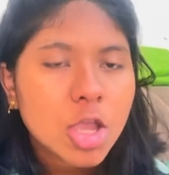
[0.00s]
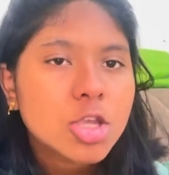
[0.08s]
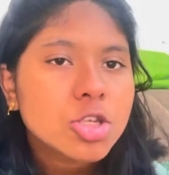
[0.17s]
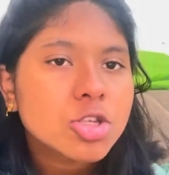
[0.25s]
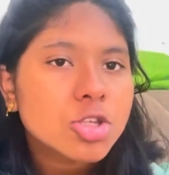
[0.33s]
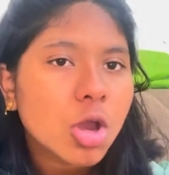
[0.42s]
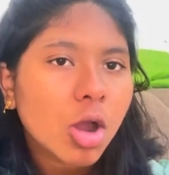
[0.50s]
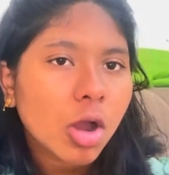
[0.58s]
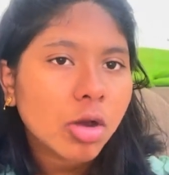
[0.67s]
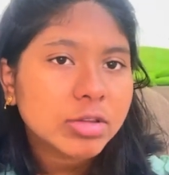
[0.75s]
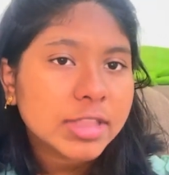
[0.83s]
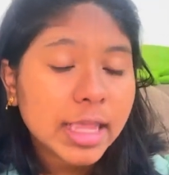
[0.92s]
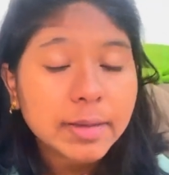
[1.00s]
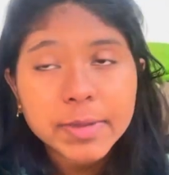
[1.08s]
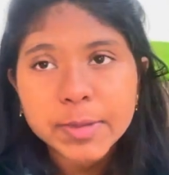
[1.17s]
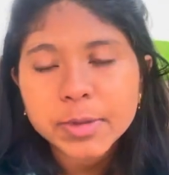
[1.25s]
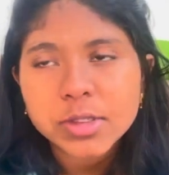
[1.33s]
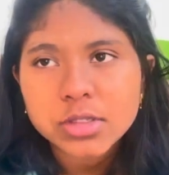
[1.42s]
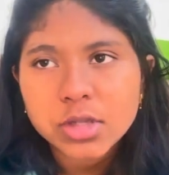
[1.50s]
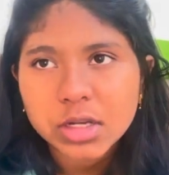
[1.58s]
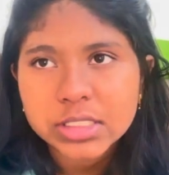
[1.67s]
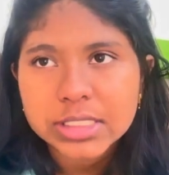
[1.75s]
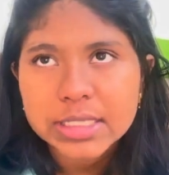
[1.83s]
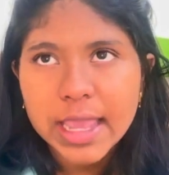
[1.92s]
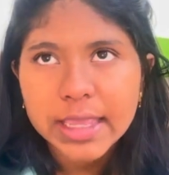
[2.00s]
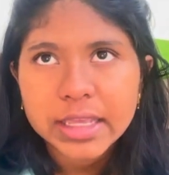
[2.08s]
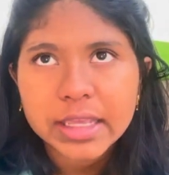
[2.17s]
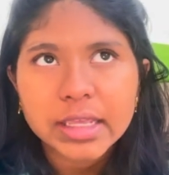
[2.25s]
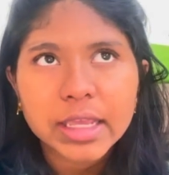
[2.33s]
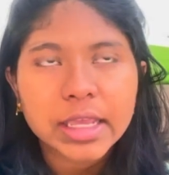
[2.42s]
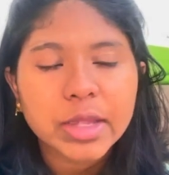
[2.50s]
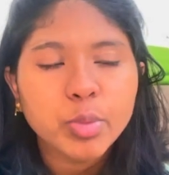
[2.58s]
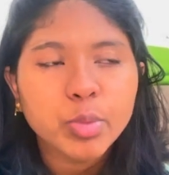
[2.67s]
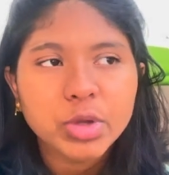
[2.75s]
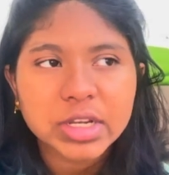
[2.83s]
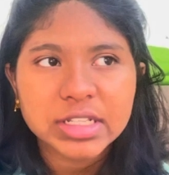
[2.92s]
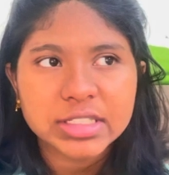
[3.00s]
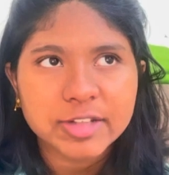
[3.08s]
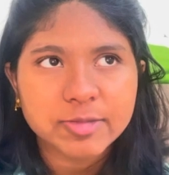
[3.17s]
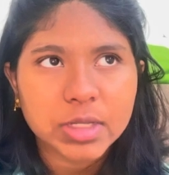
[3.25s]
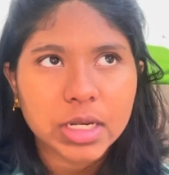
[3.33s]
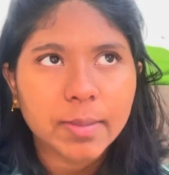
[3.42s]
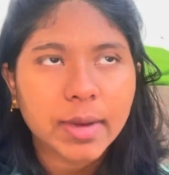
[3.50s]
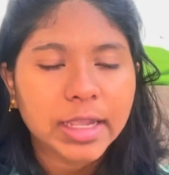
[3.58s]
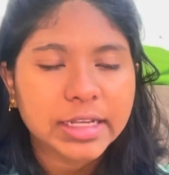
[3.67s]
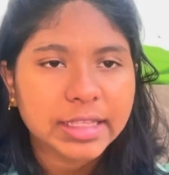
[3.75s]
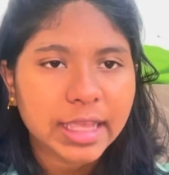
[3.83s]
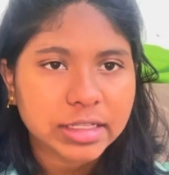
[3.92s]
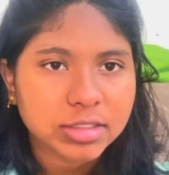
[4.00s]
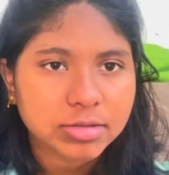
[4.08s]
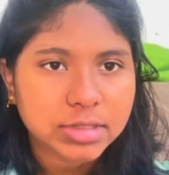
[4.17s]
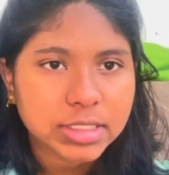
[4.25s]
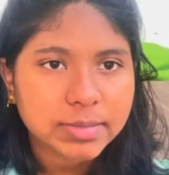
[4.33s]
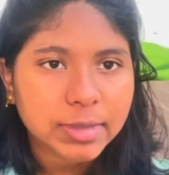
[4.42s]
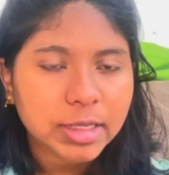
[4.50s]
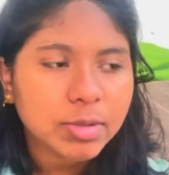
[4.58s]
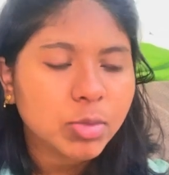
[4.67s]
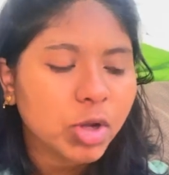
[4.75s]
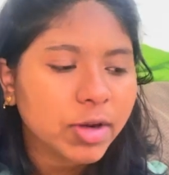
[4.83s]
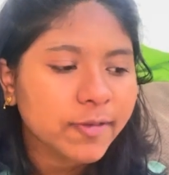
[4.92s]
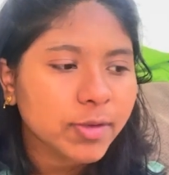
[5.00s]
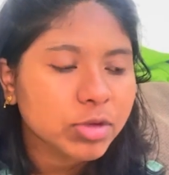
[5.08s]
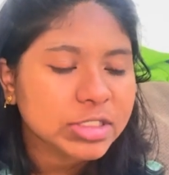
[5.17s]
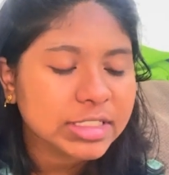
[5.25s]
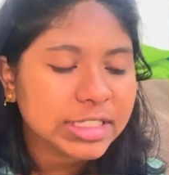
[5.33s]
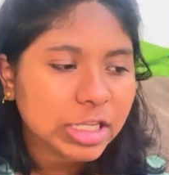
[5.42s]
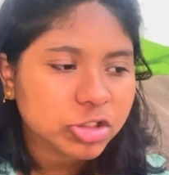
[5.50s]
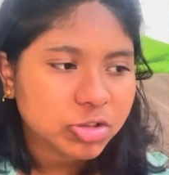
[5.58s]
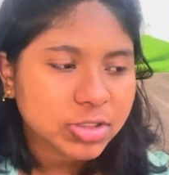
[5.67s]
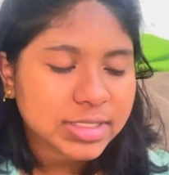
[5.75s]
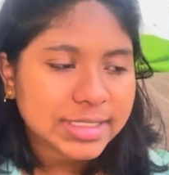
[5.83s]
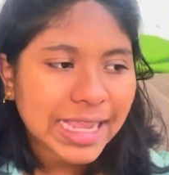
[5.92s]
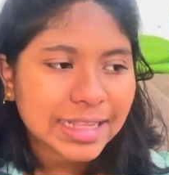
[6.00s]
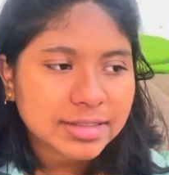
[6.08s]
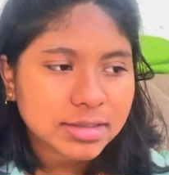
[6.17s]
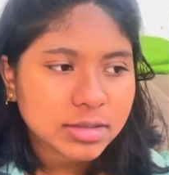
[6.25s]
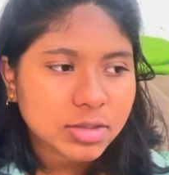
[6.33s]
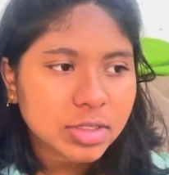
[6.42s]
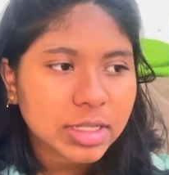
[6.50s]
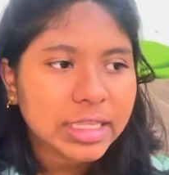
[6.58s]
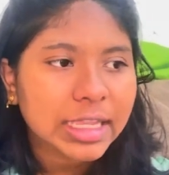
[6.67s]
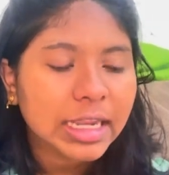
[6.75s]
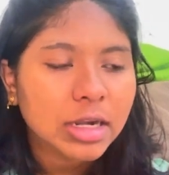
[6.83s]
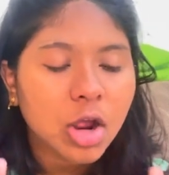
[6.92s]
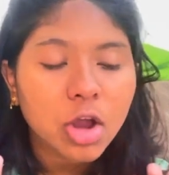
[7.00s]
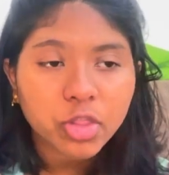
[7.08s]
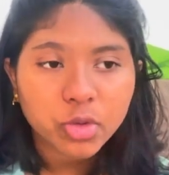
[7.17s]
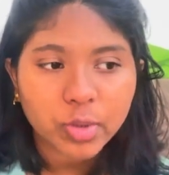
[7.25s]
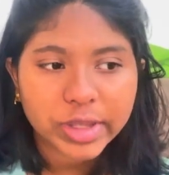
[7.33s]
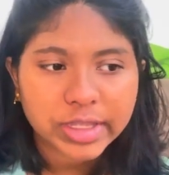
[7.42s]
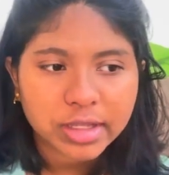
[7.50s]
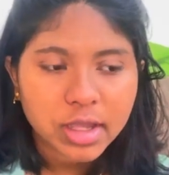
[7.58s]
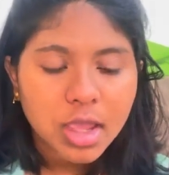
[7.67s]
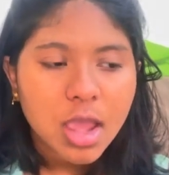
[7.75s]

So then people started saying it wouldn't have been a mining activity. Maybe what if it was a natural disaster, like an earthquake?